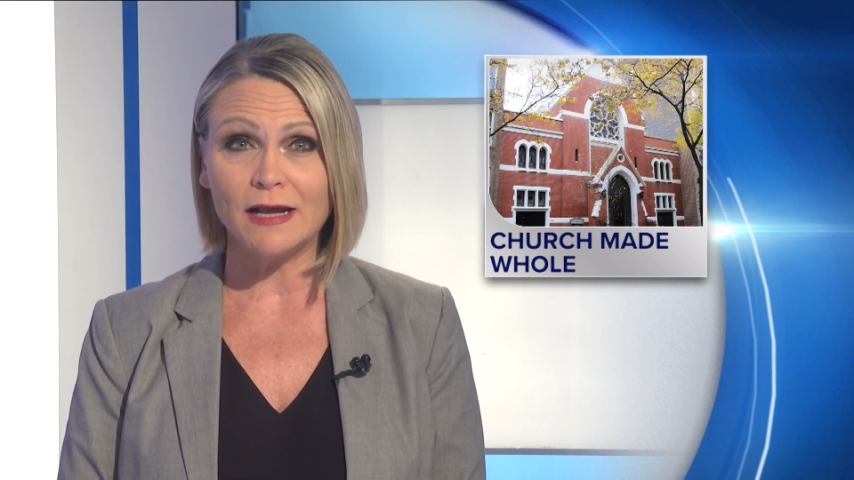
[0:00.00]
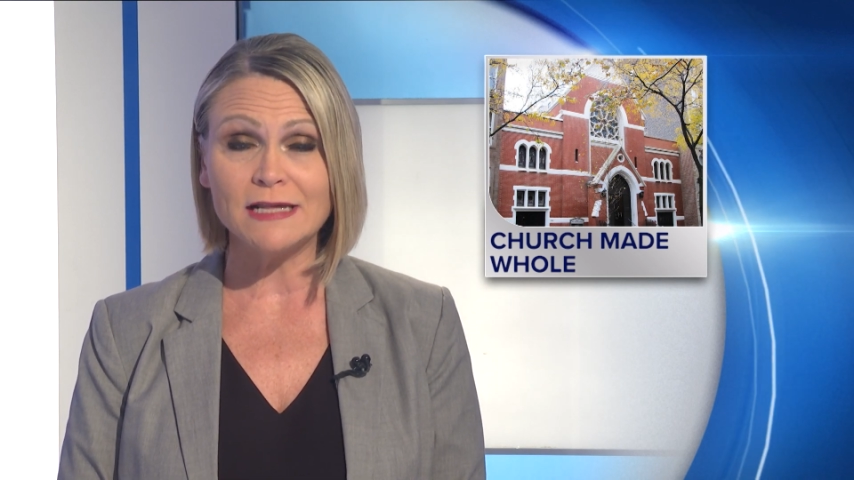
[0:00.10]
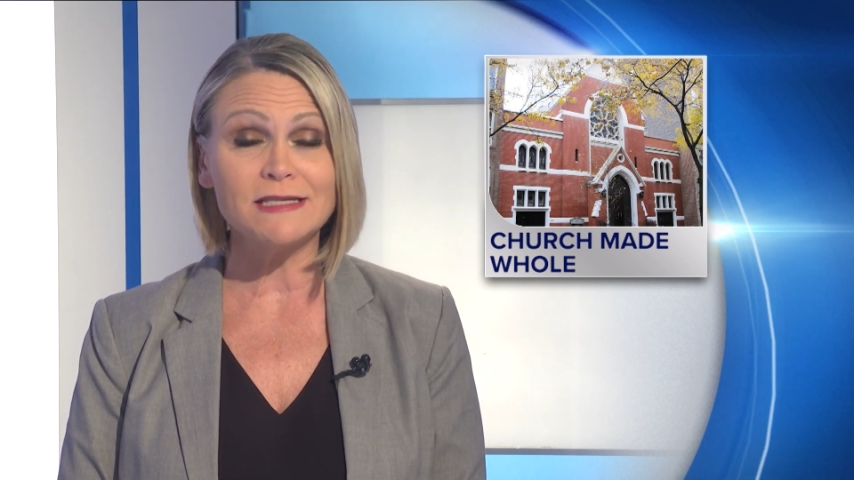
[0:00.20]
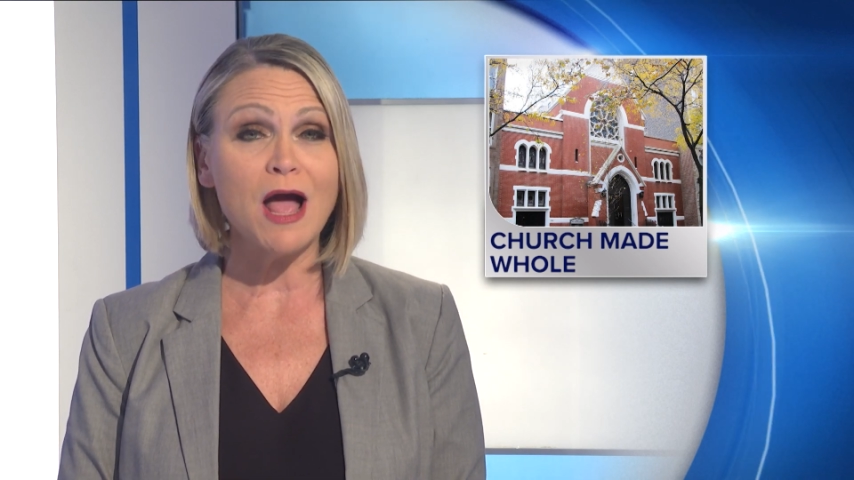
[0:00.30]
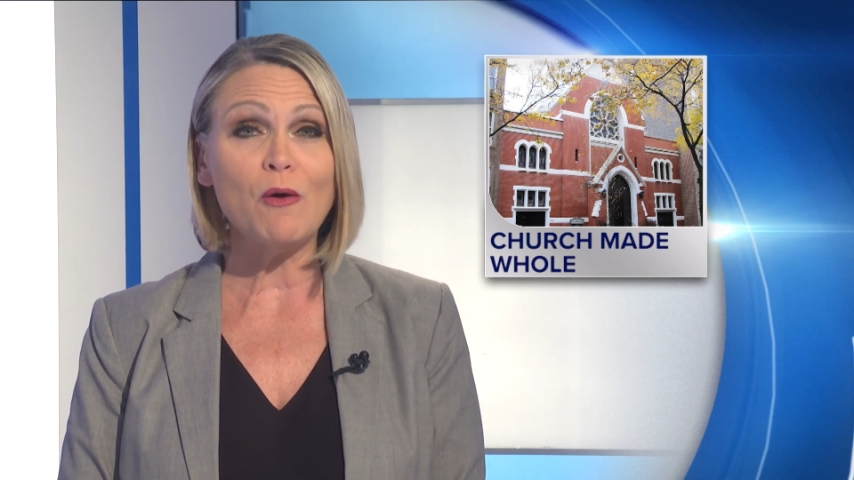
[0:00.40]

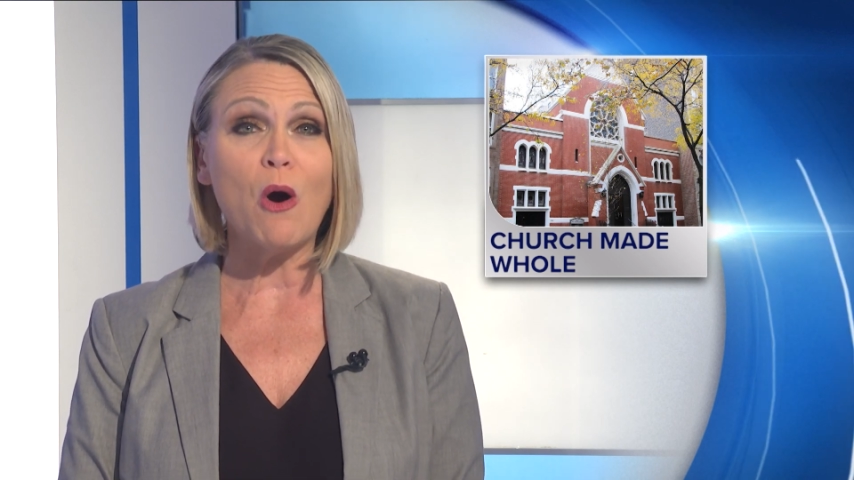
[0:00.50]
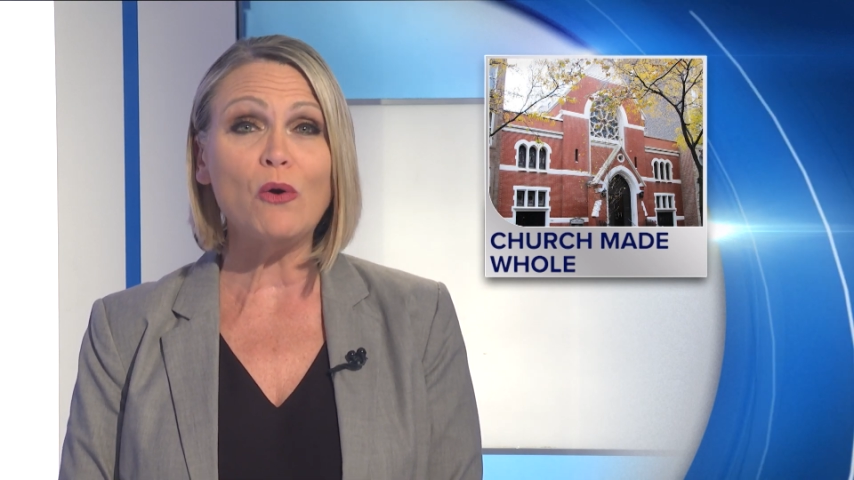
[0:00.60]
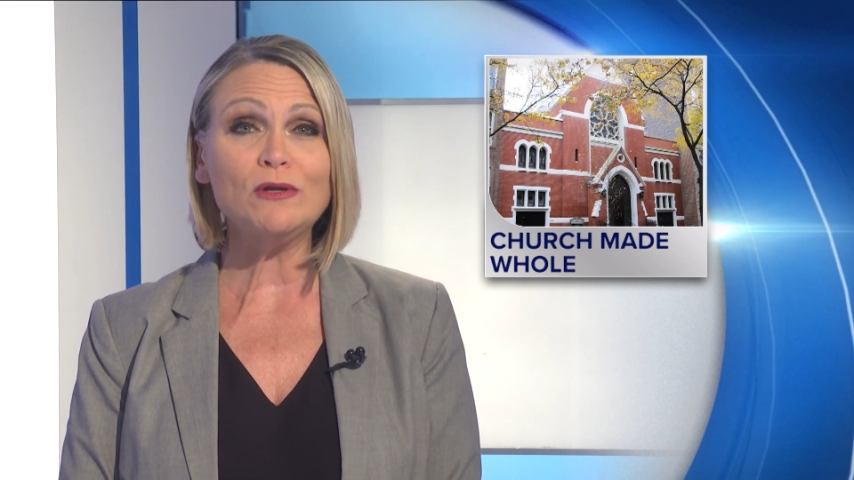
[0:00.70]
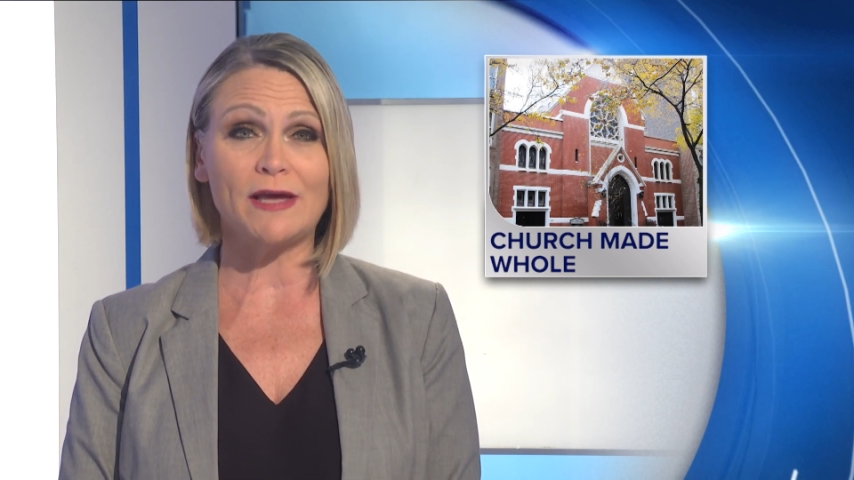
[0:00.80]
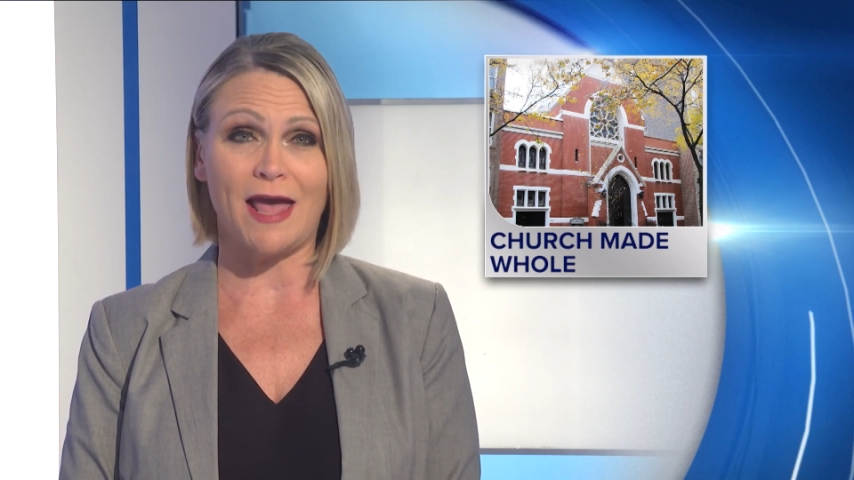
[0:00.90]
is now
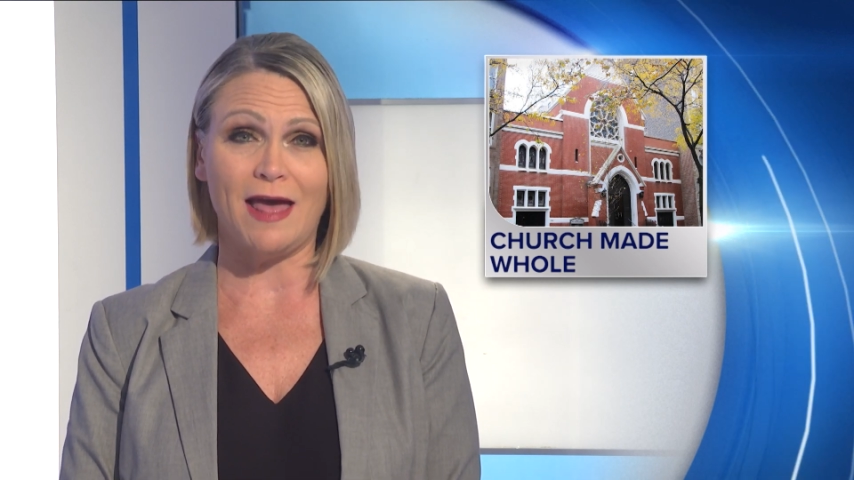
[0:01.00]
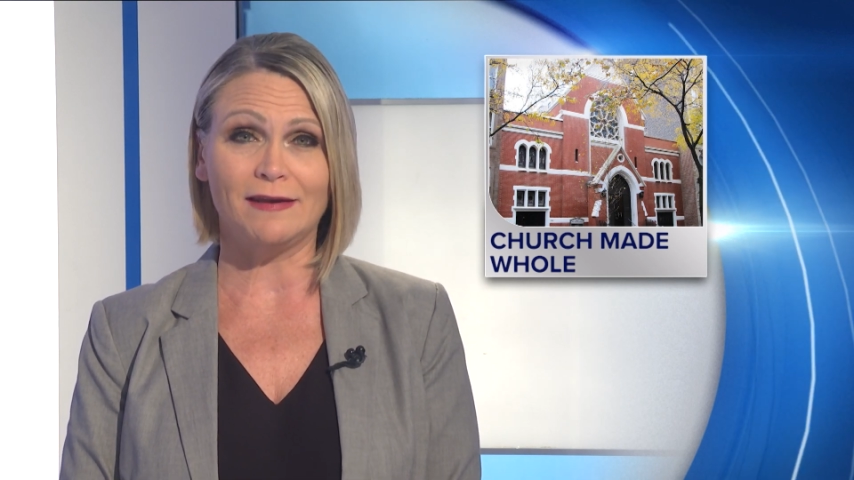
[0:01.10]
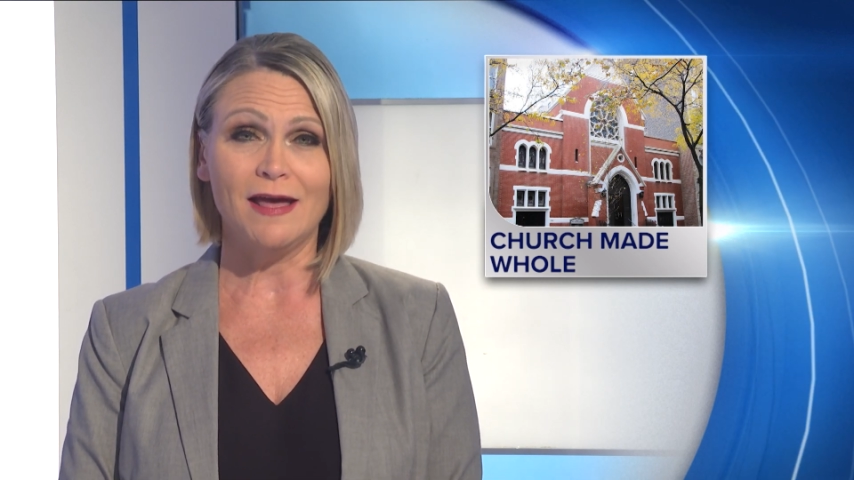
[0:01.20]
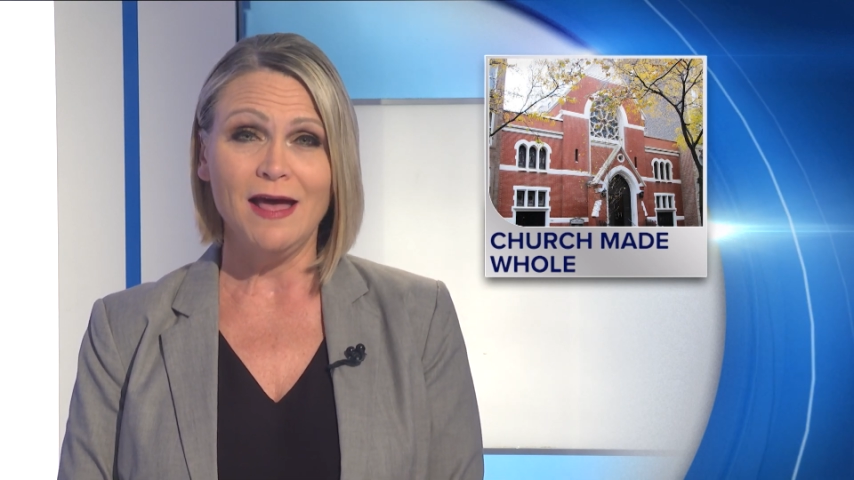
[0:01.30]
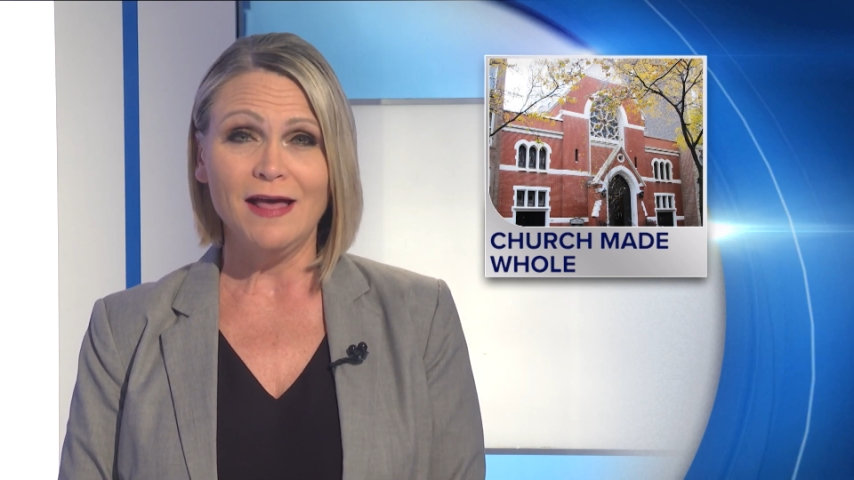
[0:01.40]
whole
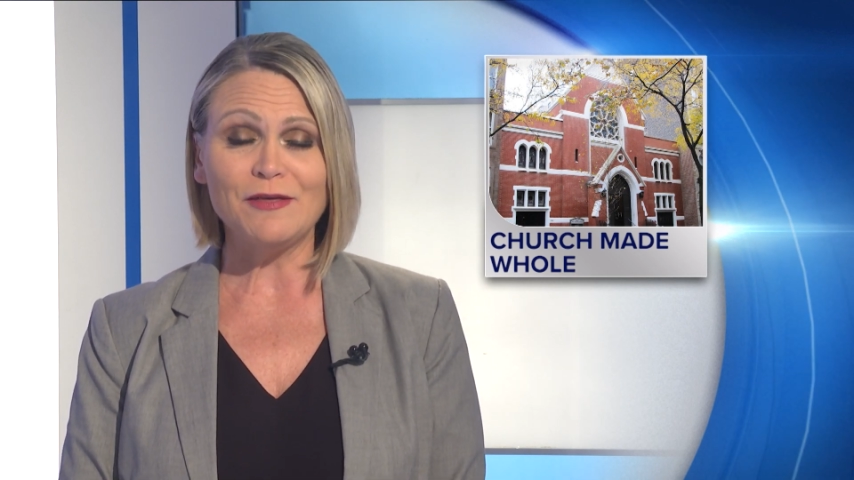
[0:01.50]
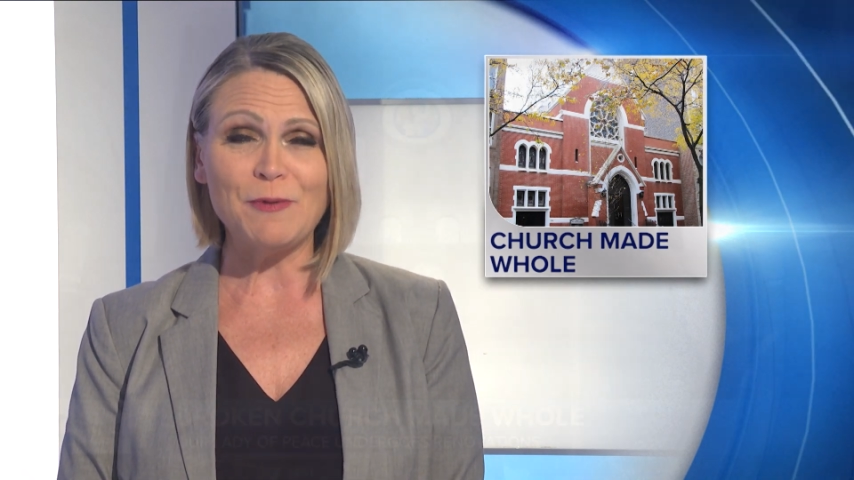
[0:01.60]
again. The